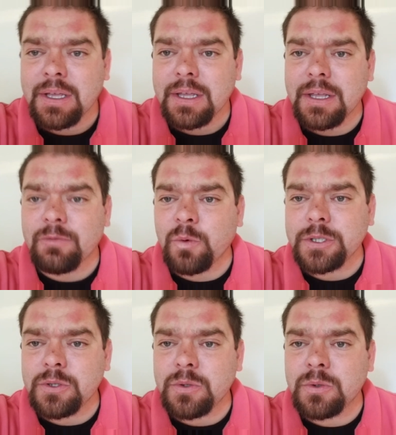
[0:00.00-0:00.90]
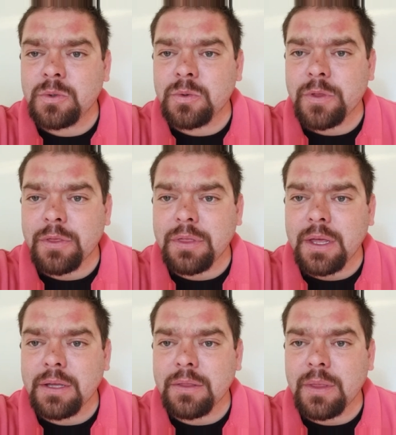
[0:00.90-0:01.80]
if we do the
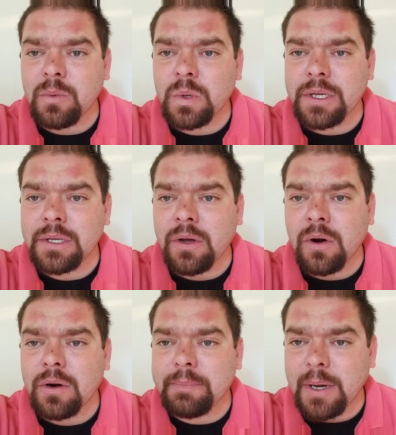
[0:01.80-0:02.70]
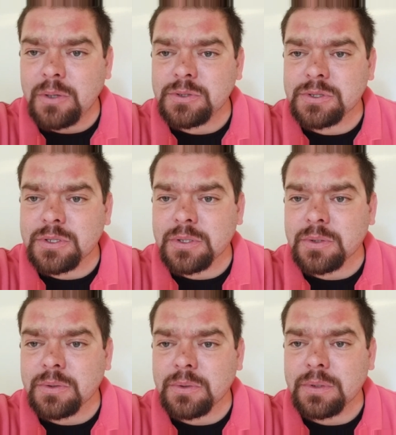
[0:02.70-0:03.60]
thing that we are opposed
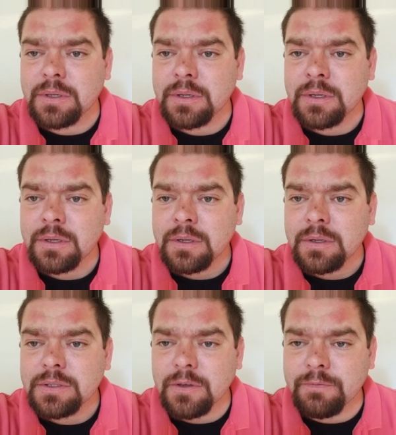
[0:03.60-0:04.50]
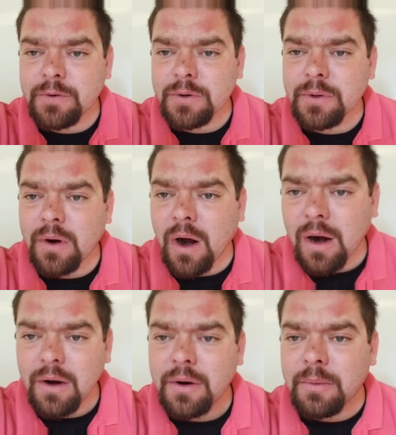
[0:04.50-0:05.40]
to further
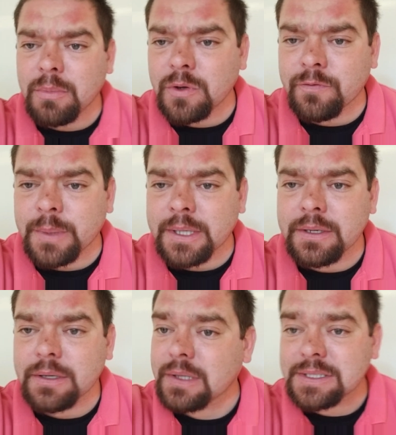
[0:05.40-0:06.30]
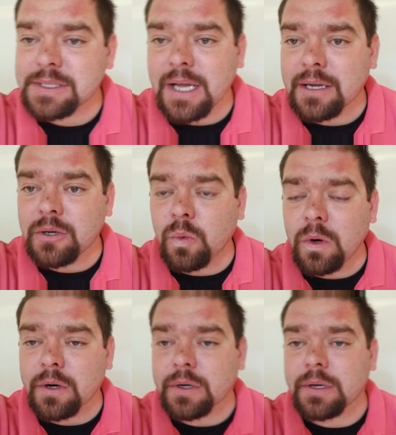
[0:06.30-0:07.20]
our movement. It's not going to
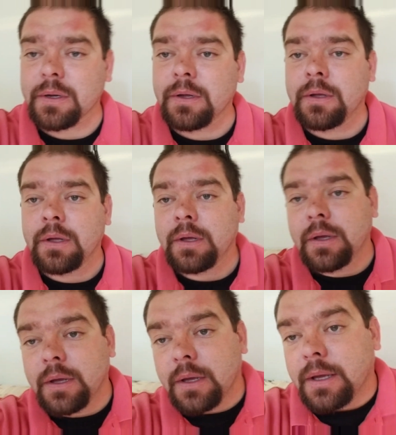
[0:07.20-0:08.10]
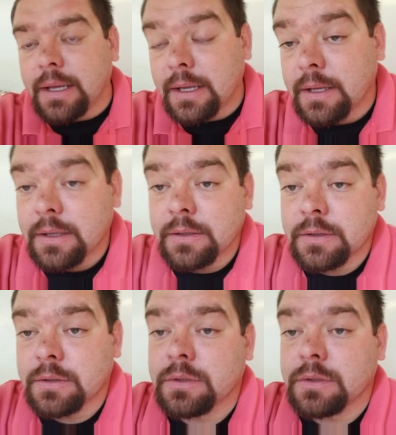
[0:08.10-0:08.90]
work. And,